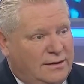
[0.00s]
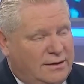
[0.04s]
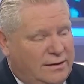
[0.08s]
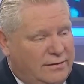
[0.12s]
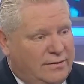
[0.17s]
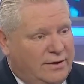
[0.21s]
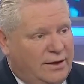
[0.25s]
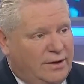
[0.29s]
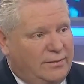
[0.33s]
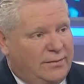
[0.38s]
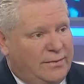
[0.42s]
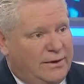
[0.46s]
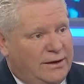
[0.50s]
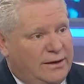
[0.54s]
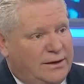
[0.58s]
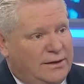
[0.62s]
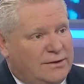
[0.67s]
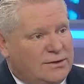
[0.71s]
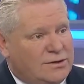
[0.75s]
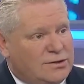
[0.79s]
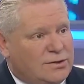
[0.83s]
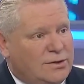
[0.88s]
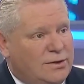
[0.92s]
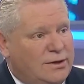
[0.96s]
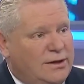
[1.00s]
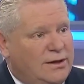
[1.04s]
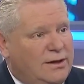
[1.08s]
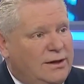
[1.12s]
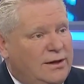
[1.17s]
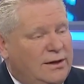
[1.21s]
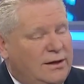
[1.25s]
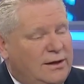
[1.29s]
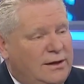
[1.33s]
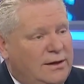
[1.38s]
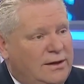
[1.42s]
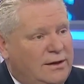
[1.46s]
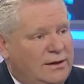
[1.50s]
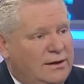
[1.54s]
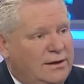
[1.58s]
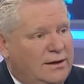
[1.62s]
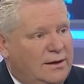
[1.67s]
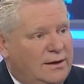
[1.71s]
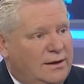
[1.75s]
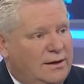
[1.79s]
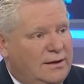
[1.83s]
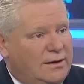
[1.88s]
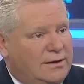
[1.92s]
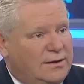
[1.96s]
development industry
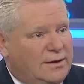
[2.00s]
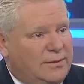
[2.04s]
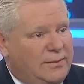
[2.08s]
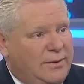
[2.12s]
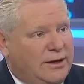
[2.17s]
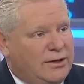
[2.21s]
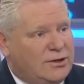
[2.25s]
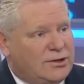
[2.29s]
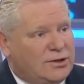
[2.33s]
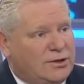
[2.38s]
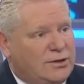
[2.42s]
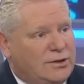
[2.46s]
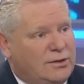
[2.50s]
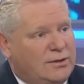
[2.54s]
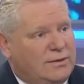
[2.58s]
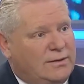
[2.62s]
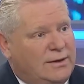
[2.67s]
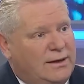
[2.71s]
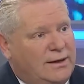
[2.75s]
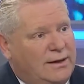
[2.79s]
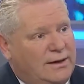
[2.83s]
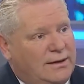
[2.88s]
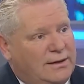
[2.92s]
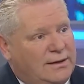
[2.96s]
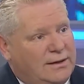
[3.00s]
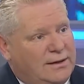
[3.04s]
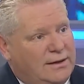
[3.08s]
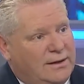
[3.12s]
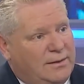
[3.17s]
to make sure that...